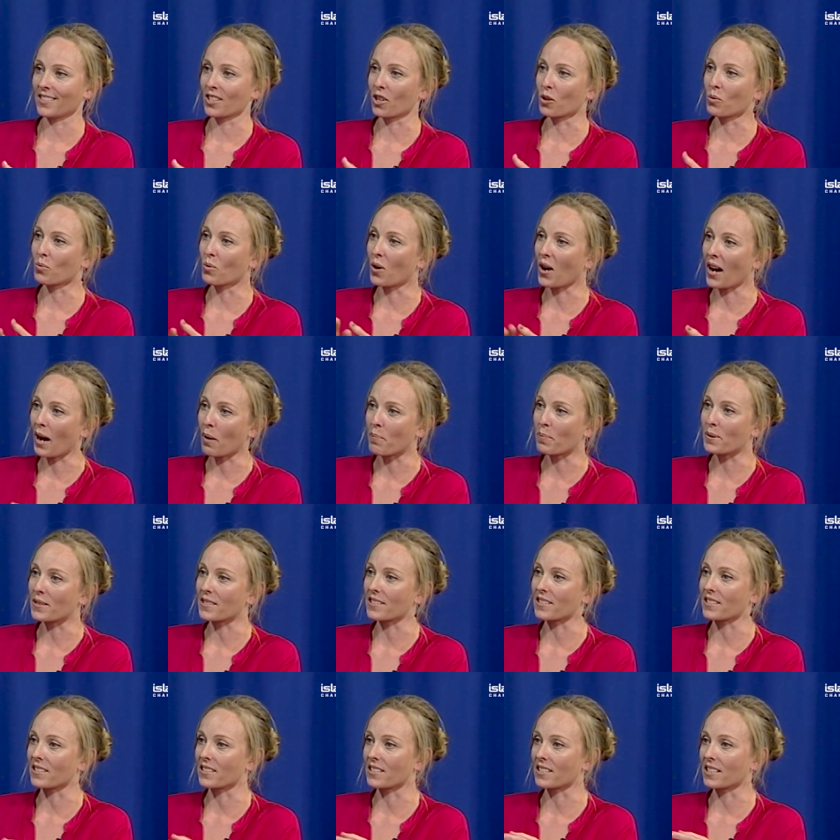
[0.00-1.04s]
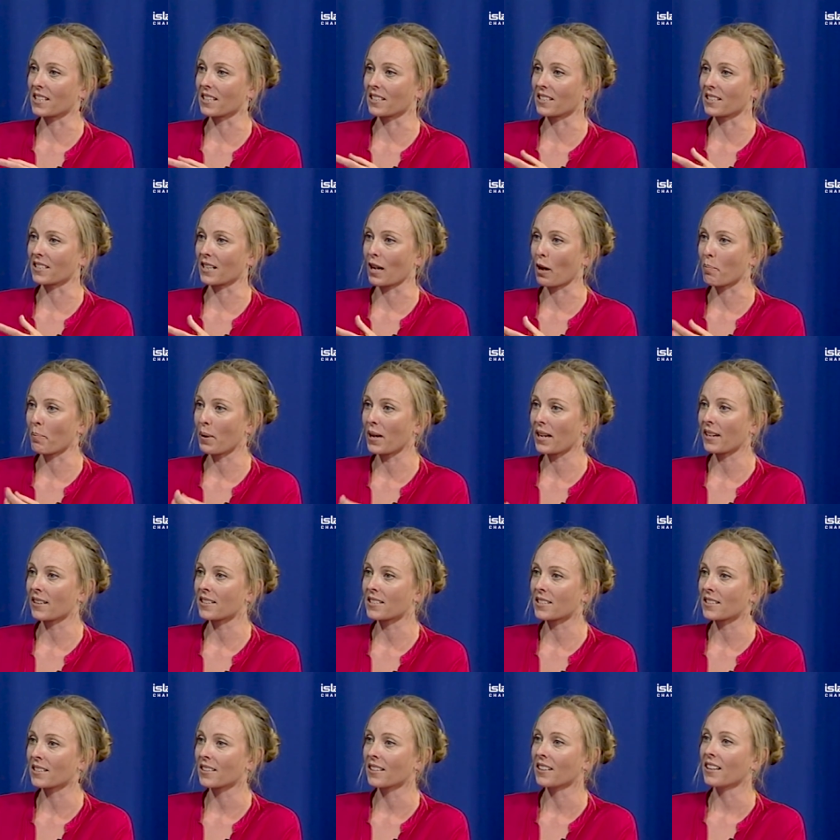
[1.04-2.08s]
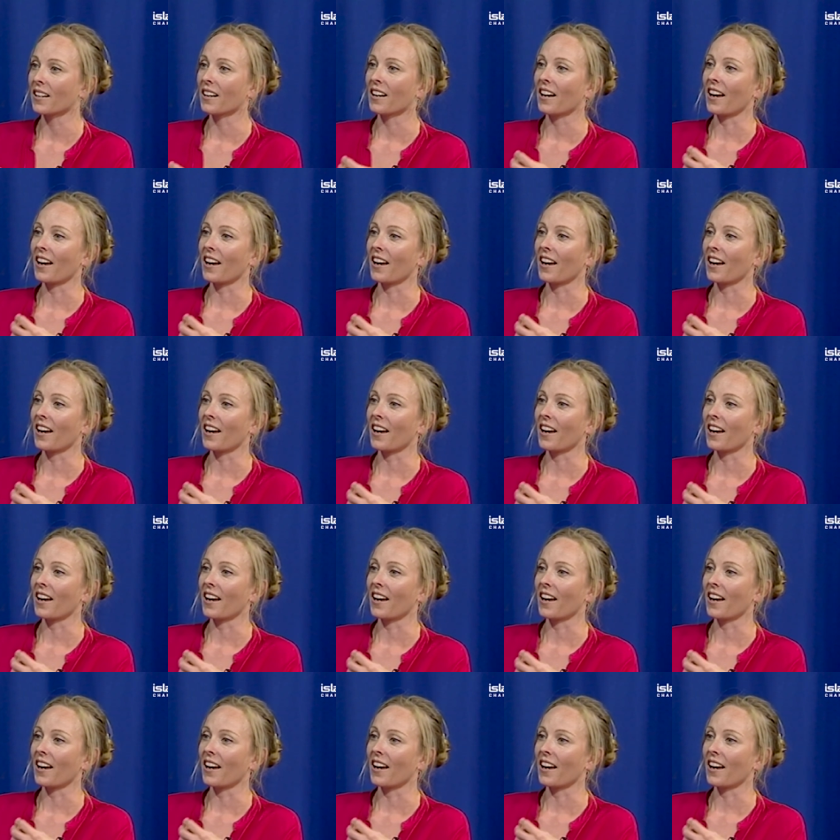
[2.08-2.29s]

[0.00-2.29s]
So what happens is things get picked